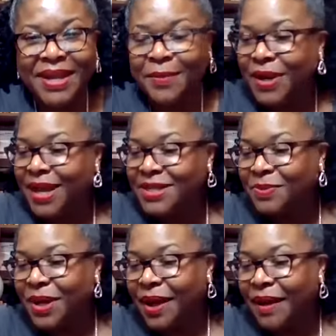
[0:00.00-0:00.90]
We got
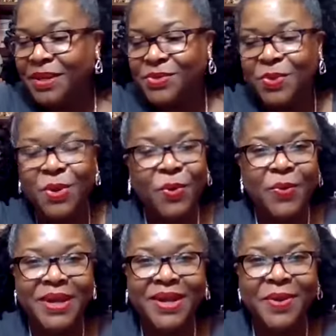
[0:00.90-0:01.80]
some comments we're going to
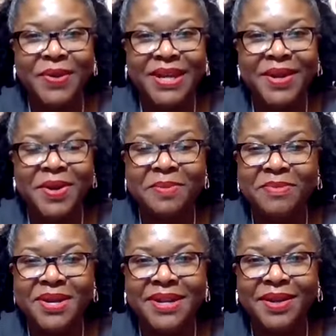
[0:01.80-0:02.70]
read on here in a
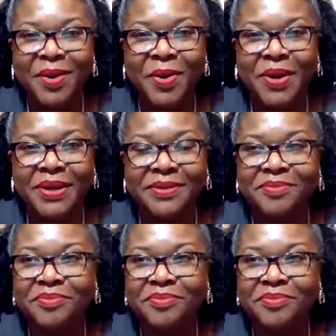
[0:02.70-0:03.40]
minute, Lord.